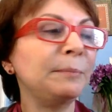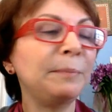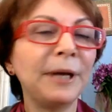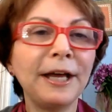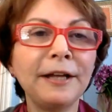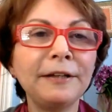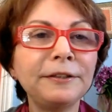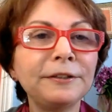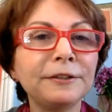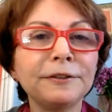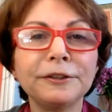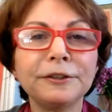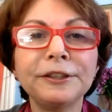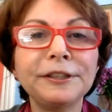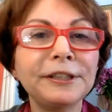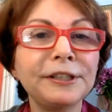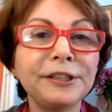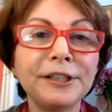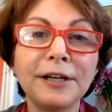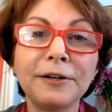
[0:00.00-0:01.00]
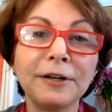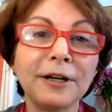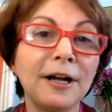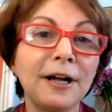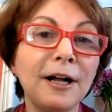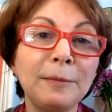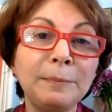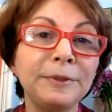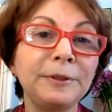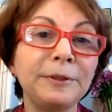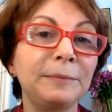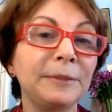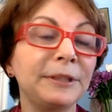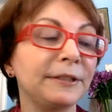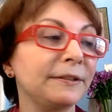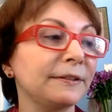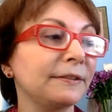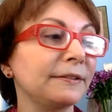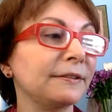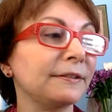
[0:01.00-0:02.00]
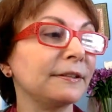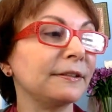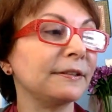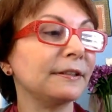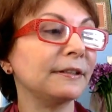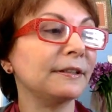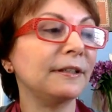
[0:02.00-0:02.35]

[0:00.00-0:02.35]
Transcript: banter or dish out compliments.